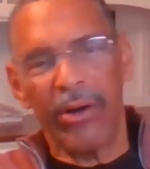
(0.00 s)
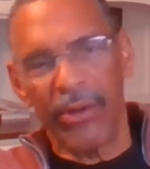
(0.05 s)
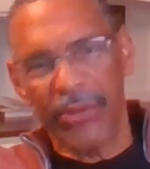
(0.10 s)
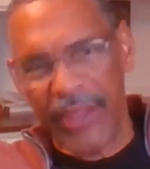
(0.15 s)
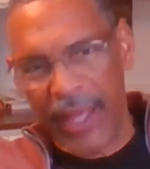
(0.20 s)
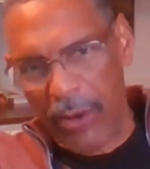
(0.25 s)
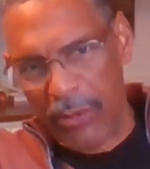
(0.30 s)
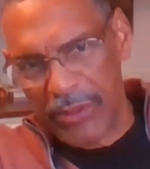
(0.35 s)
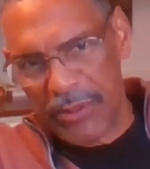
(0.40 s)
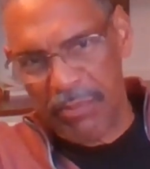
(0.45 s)
That
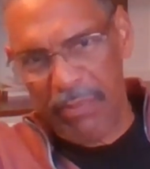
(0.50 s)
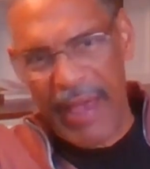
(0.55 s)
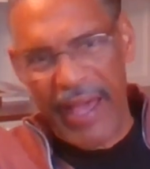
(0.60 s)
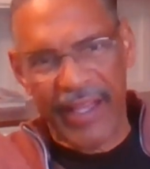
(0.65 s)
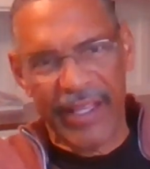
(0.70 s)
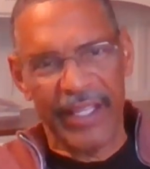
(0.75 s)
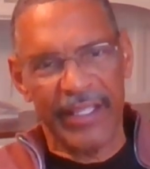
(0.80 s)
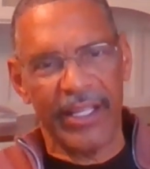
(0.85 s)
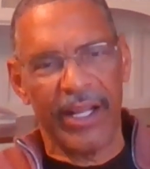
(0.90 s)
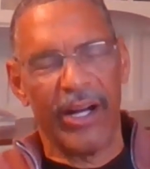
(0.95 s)
was back
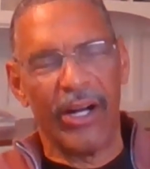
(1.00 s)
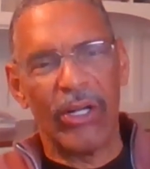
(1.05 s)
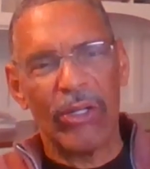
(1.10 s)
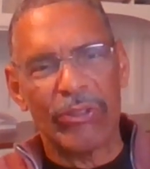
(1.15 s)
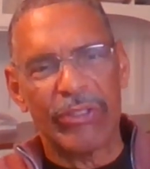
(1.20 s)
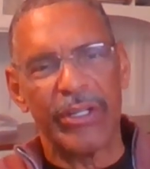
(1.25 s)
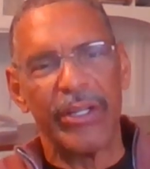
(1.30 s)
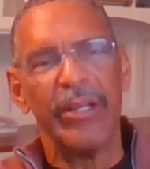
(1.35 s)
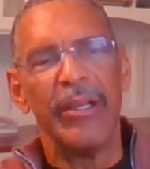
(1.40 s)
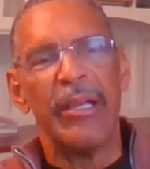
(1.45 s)
at the
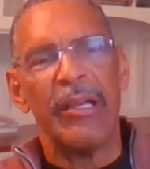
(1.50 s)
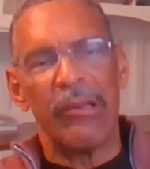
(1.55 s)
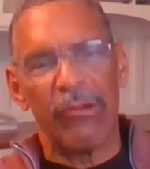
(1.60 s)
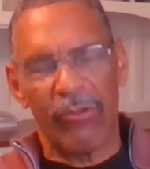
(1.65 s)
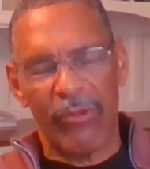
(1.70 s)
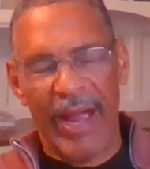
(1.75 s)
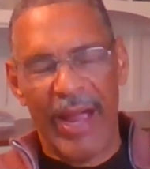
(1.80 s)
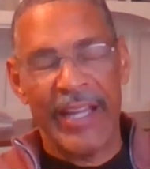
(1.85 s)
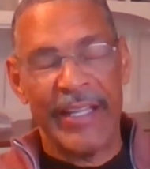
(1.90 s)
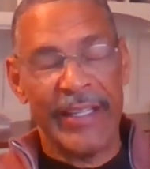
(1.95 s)
altar.
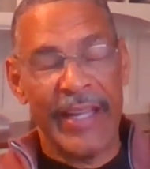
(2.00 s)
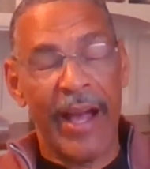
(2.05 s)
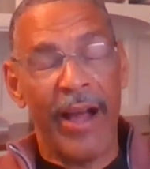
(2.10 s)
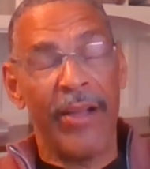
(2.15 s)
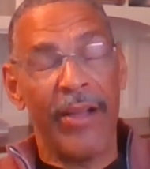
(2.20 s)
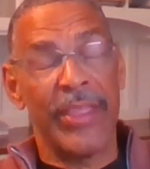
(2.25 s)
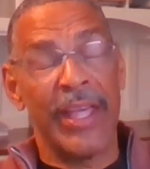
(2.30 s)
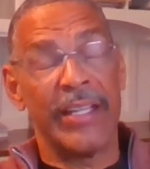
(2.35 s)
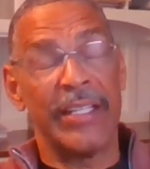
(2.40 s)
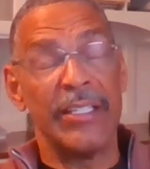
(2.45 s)
Right now
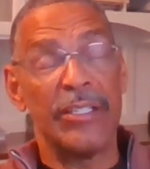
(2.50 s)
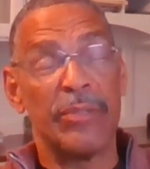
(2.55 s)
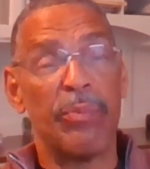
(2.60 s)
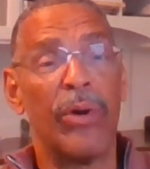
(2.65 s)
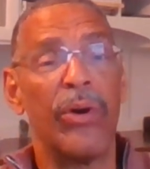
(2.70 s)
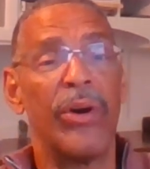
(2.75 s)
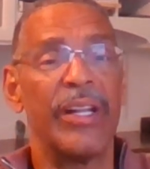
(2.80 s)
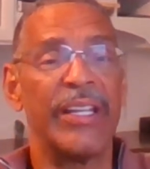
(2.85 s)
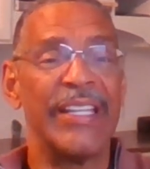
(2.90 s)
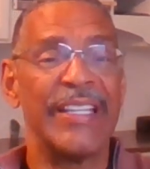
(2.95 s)
that he's
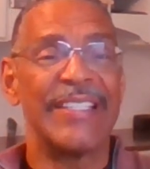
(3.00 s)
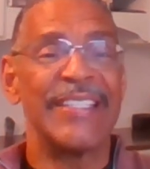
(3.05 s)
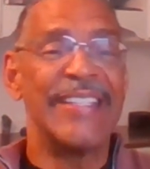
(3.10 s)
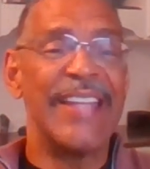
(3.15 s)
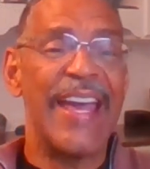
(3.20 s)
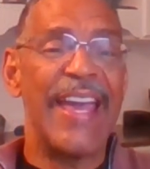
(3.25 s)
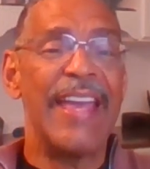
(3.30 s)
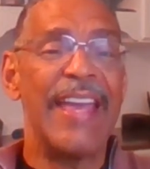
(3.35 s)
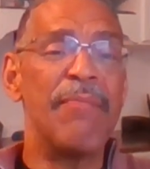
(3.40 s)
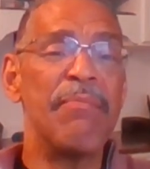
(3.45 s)
born, his
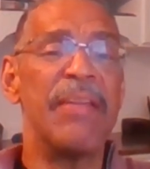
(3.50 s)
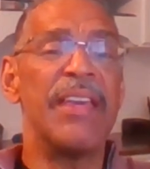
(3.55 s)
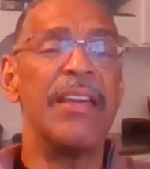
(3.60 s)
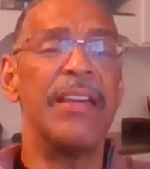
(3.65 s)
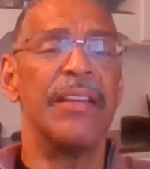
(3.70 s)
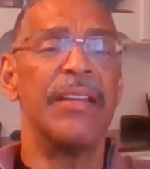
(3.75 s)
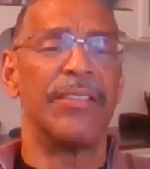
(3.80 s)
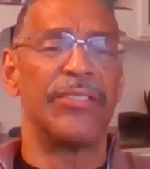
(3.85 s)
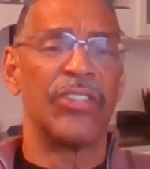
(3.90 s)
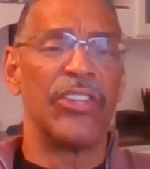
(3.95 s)
name
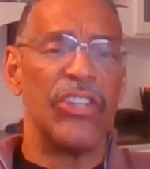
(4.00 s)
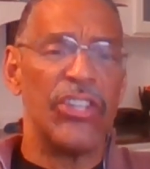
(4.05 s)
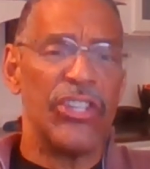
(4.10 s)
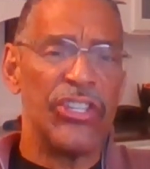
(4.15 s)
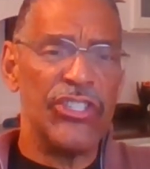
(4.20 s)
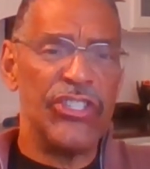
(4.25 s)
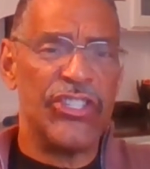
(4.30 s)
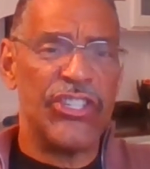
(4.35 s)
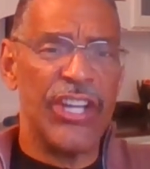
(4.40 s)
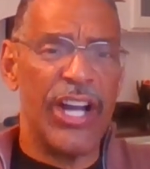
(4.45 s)
is
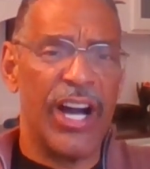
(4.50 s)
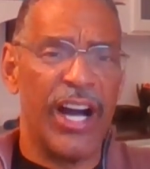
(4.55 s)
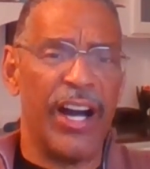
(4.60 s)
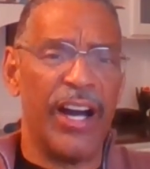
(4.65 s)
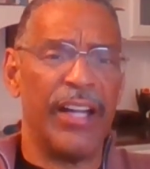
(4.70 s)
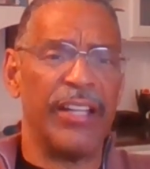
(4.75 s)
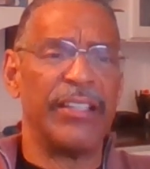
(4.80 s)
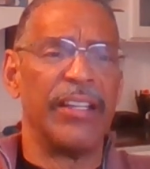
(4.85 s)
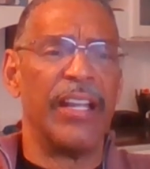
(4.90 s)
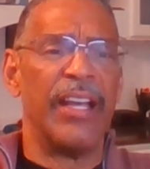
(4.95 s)
John.
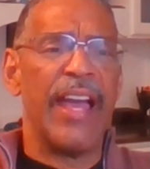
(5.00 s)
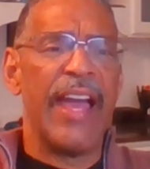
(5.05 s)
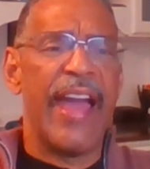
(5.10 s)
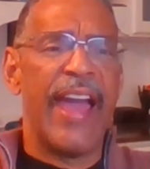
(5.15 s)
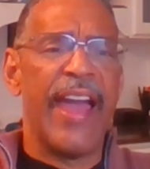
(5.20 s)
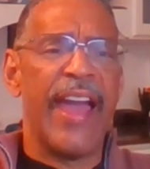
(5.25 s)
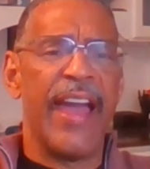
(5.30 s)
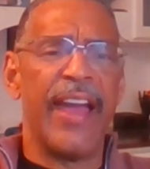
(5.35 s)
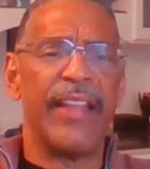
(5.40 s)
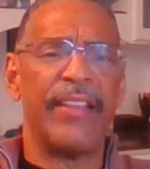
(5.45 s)

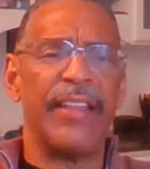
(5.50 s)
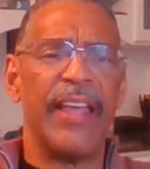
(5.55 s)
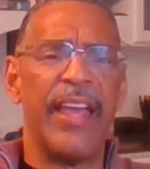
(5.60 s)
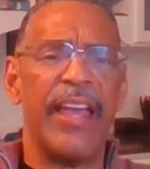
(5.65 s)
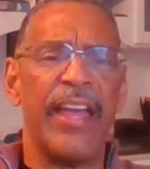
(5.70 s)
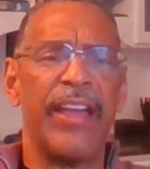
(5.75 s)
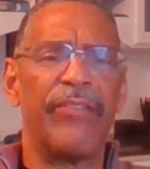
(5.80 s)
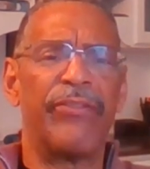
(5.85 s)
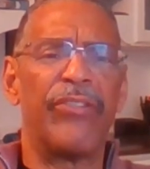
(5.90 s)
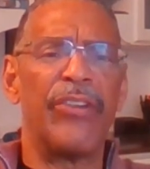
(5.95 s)
And
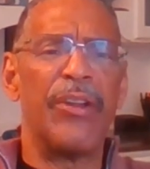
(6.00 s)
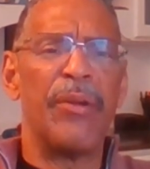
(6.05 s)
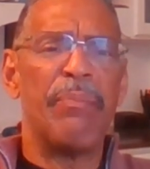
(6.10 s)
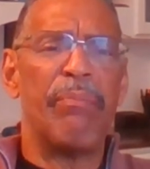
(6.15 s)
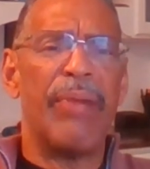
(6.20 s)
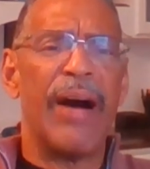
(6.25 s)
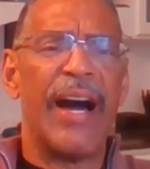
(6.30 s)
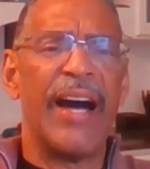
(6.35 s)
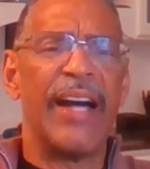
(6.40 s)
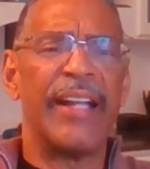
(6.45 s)

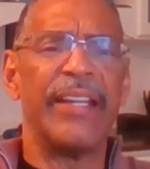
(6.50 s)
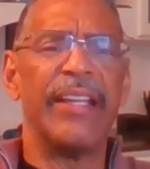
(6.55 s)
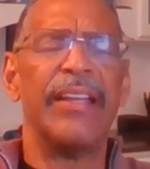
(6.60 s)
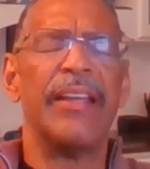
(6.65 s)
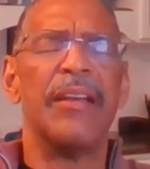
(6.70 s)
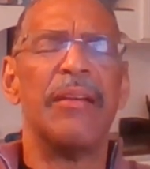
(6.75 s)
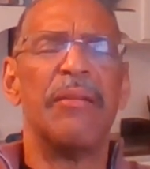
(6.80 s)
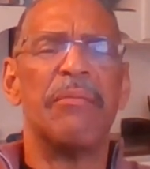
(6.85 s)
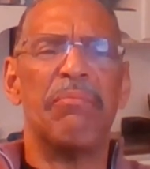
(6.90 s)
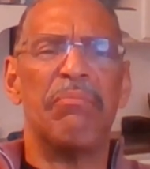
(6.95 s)
everybody
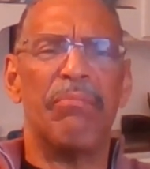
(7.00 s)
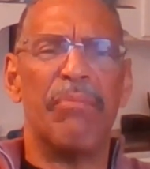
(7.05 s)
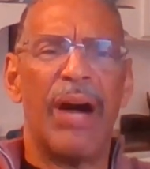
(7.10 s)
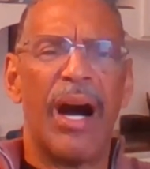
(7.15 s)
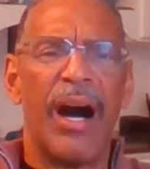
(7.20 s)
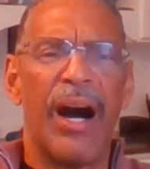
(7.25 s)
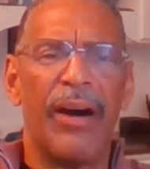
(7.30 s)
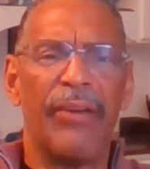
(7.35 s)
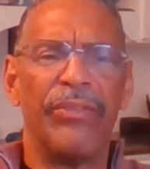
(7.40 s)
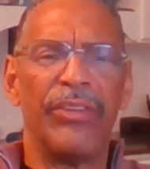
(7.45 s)

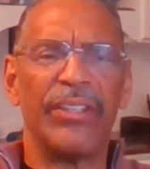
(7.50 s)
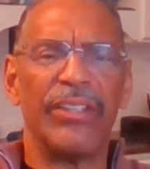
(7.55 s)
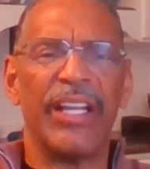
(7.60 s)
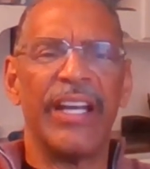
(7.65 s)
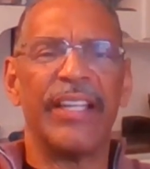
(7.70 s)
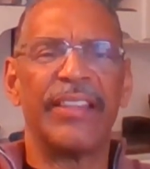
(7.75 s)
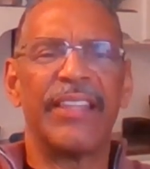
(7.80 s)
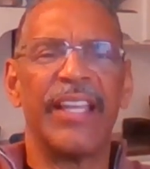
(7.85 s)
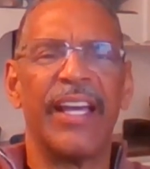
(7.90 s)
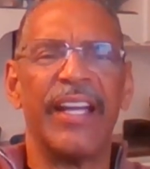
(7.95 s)
marveled at
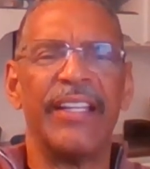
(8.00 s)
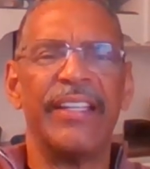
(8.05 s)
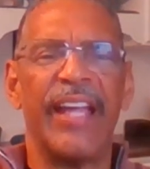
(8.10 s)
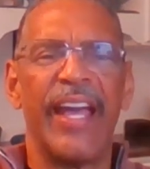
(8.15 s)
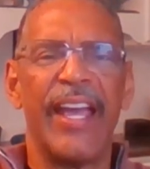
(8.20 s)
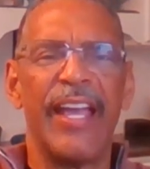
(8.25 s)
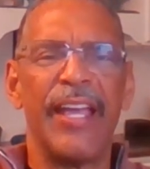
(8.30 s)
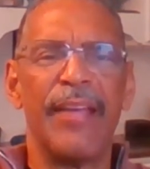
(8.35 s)
that name.